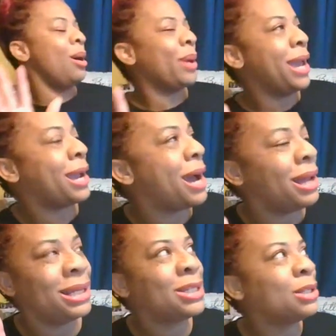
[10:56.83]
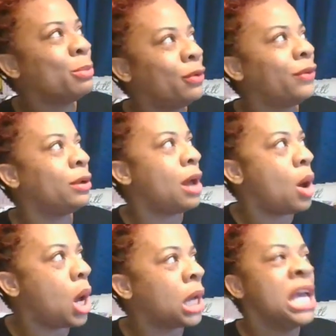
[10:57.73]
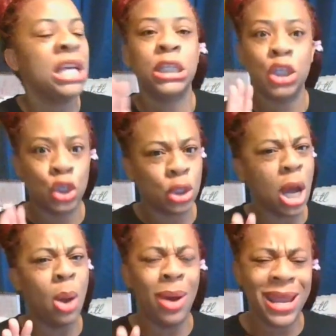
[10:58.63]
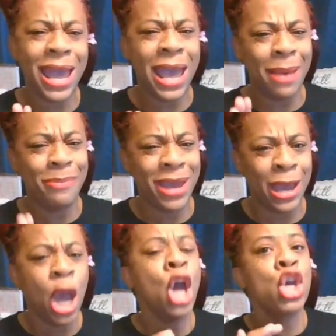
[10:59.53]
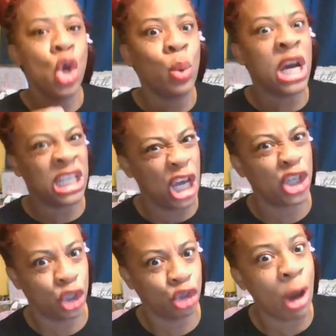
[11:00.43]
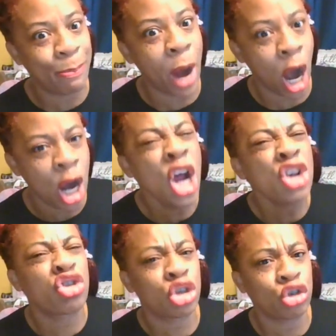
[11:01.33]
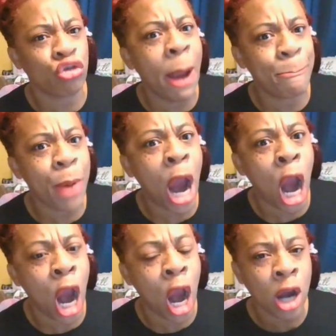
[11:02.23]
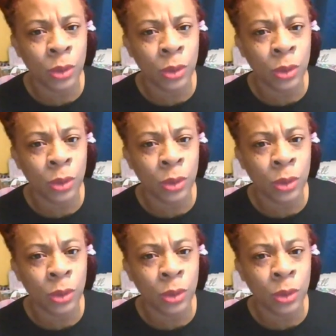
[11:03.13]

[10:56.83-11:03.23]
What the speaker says: Okay, Kai, let's just move along. Since you don't want to admit you was a stripper. Stripper.